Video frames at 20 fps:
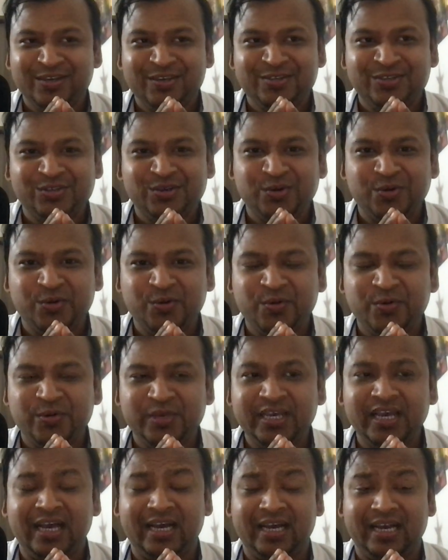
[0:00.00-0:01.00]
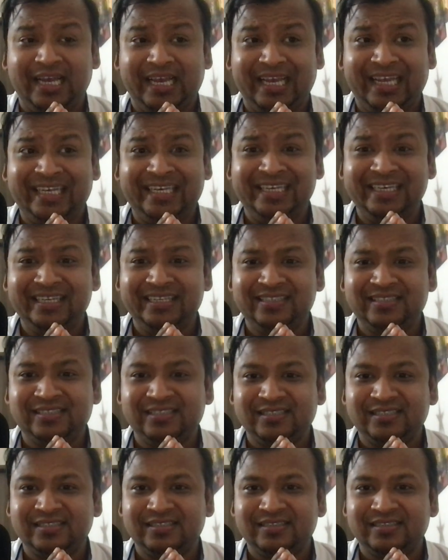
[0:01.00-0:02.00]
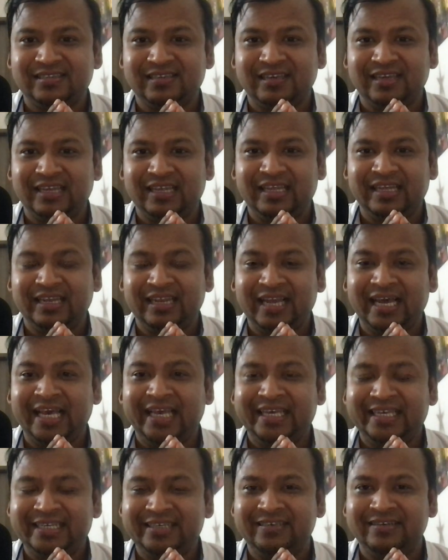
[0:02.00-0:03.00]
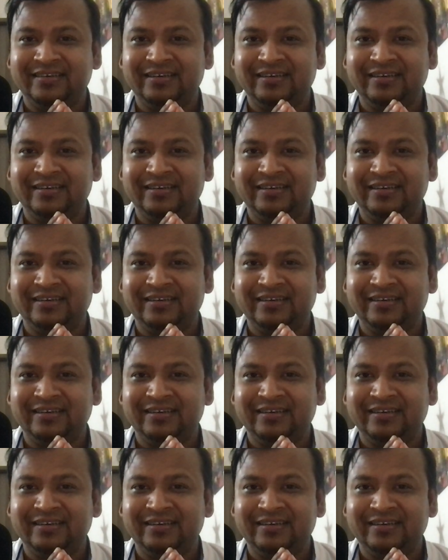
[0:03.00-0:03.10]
So yeah, it is like